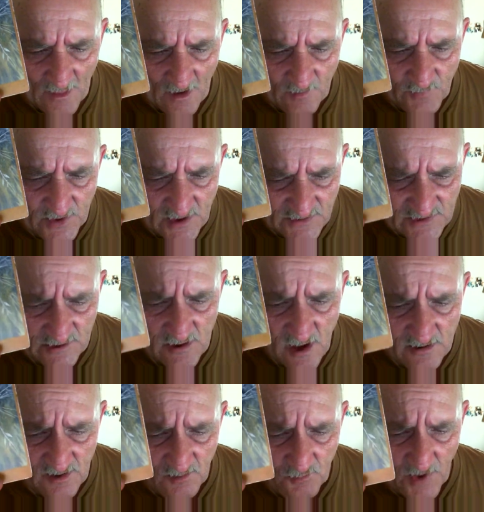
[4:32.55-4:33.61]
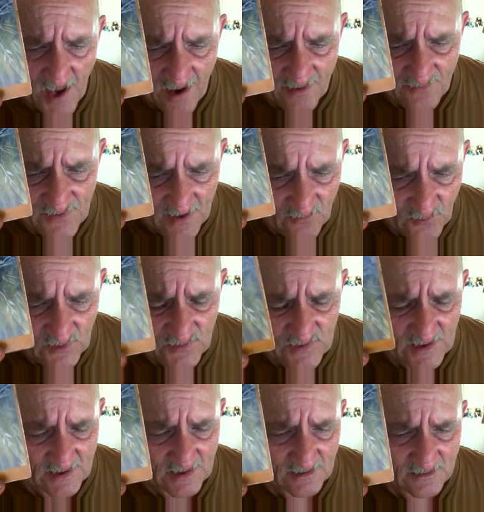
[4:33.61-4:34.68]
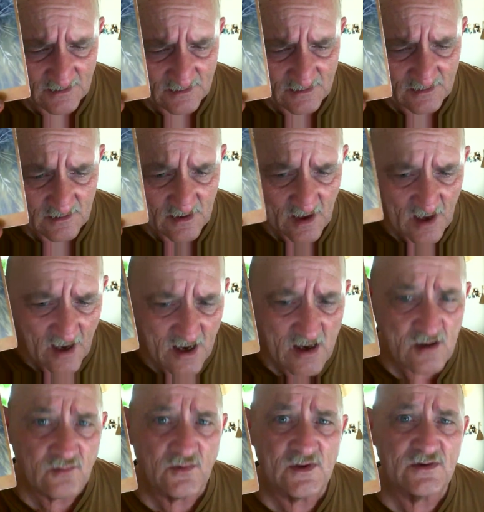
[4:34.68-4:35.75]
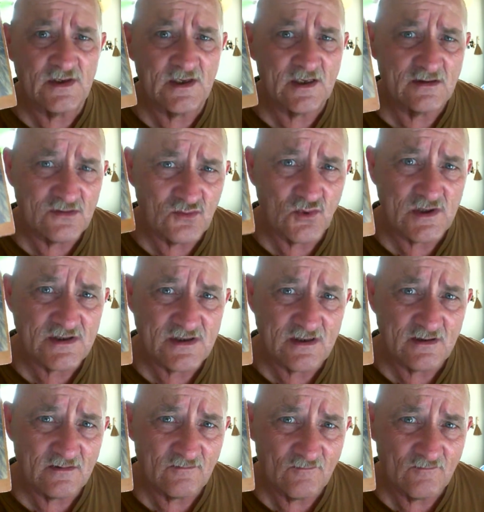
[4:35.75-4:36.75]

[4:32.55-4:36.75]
Because along the path, everything is wisdom.